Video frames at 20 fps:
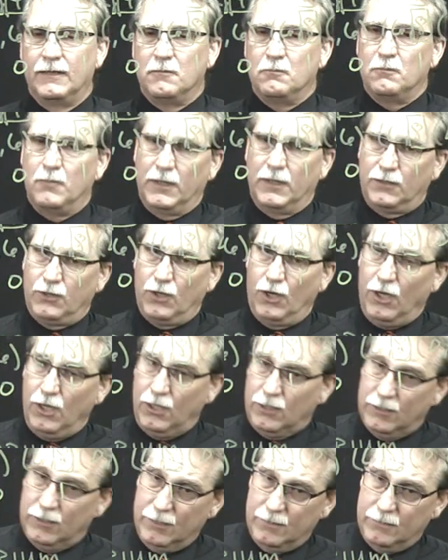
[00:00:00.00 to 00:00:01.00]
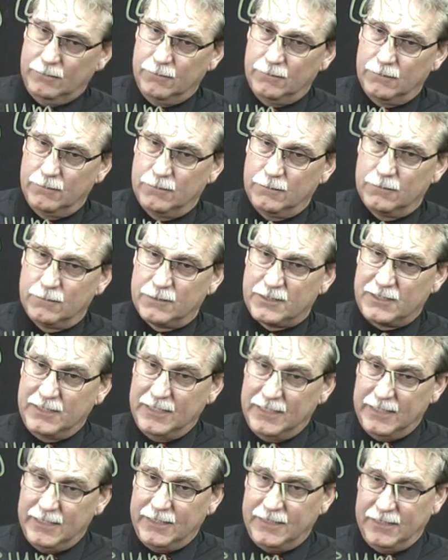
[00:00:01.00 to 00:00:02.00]
But Colin,
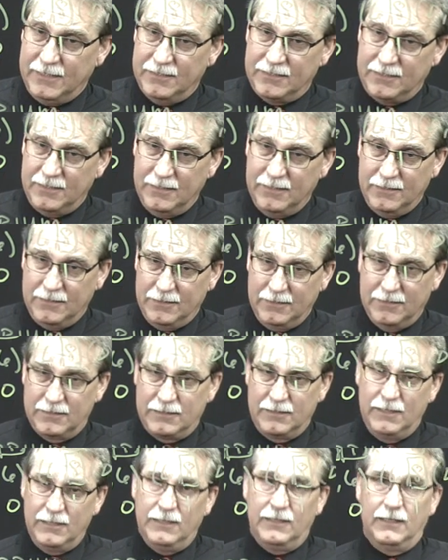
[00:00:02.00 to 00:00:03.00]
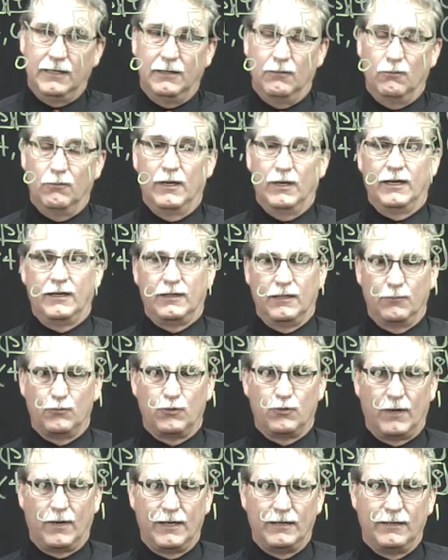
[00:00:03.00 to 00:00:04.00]
sneaky, when it comes
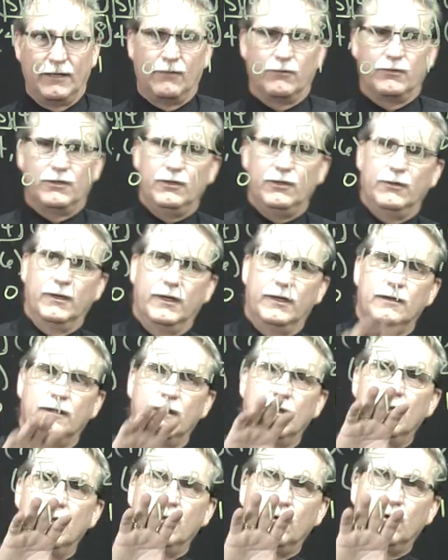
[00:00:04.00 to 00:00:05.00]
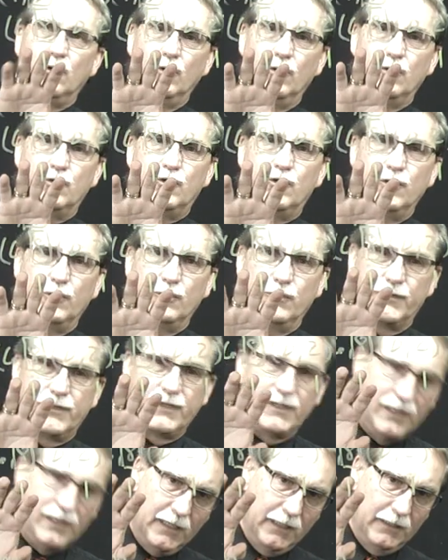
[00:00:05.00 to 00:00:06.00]
right down to it, could choose
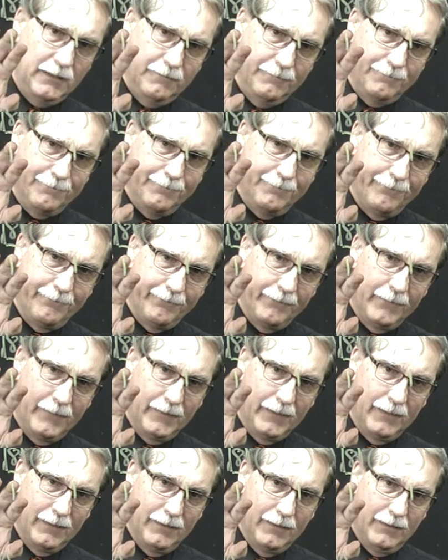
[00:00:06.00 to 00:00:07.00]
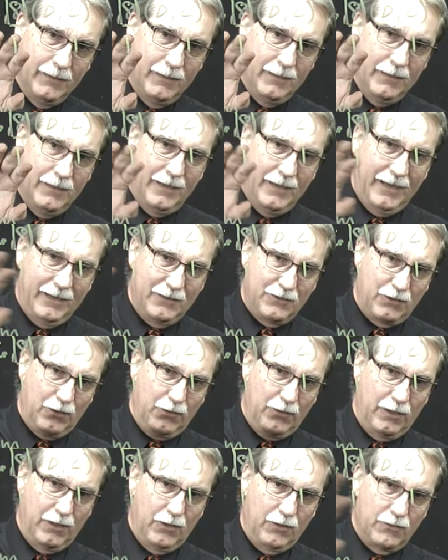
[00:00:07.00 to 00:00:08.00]
C. And so
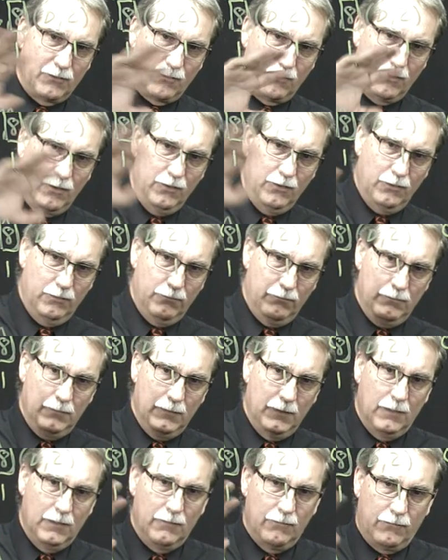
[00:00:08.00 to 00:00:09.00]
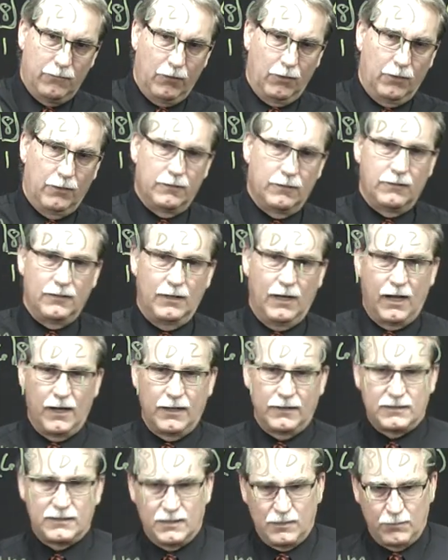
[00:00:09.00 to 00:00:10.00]
there is room for
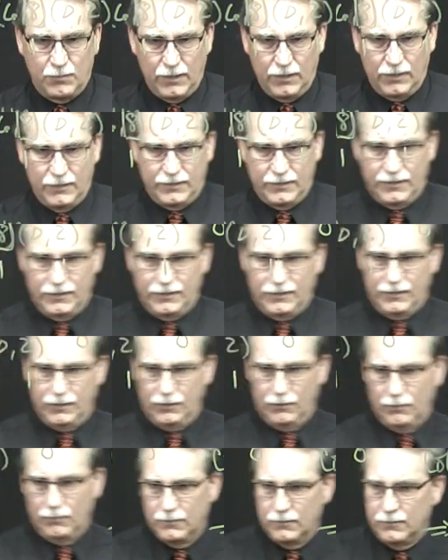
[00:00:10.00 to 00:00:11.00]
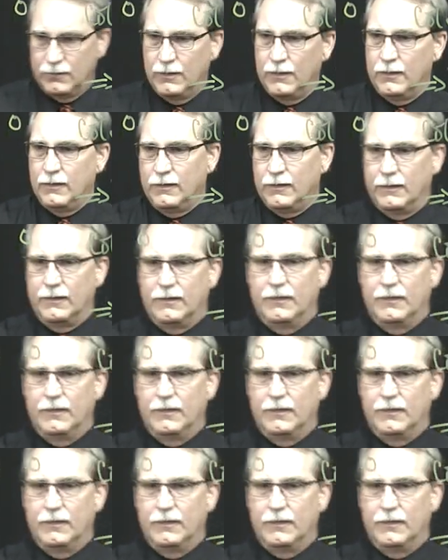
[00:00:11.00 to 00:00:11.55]
non-stability in here.